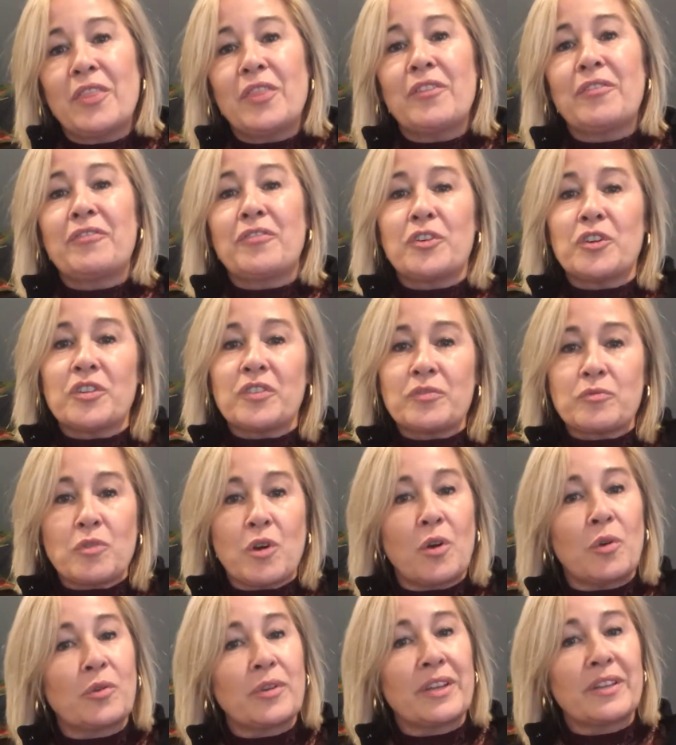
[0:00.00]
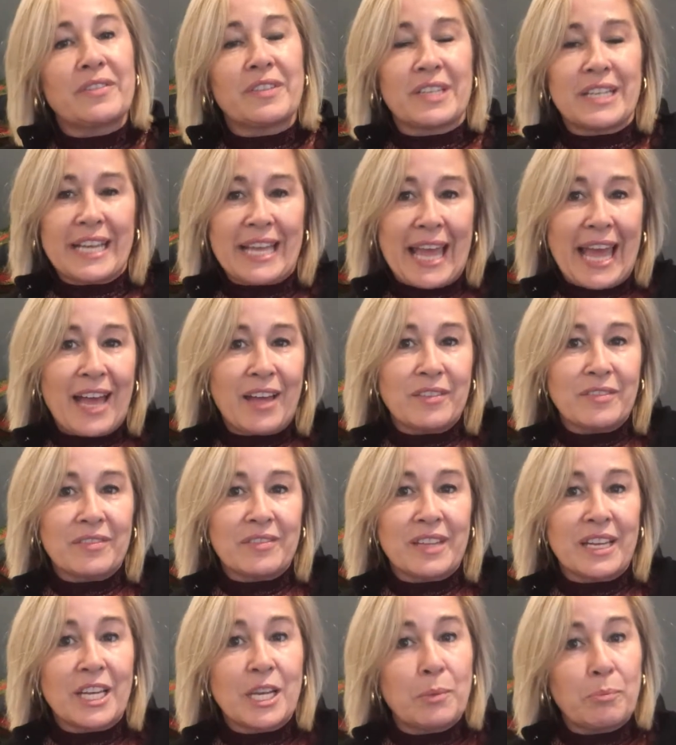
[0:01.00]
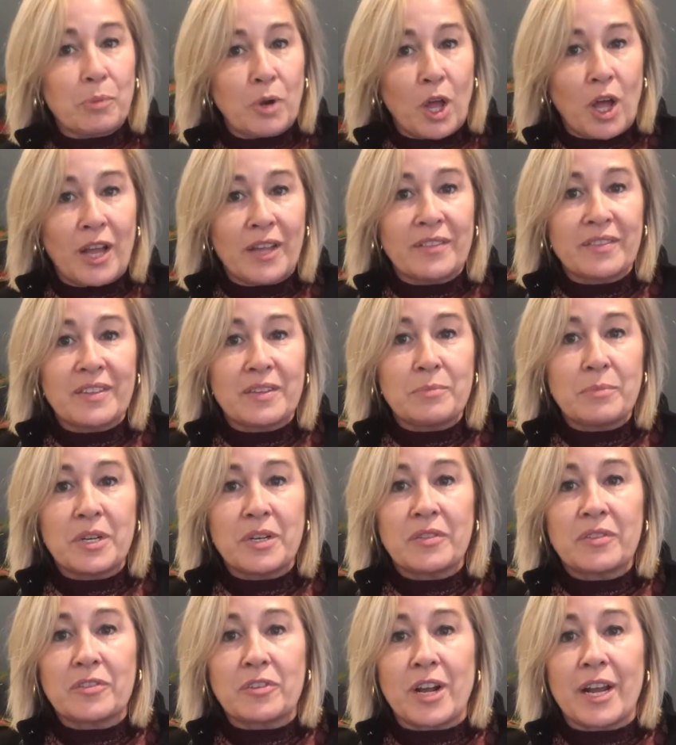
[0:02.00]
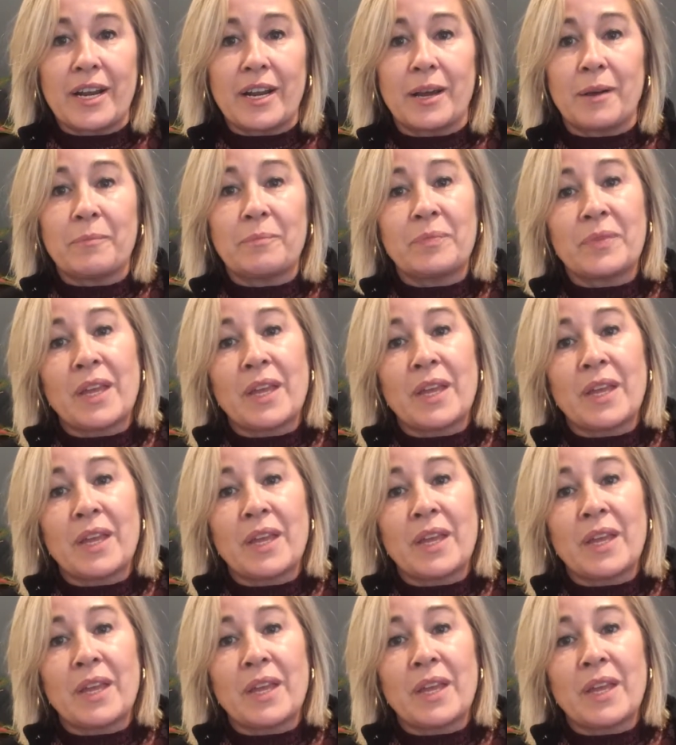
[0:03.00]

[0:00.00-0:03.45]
The first role is an accounts and compliance administrator.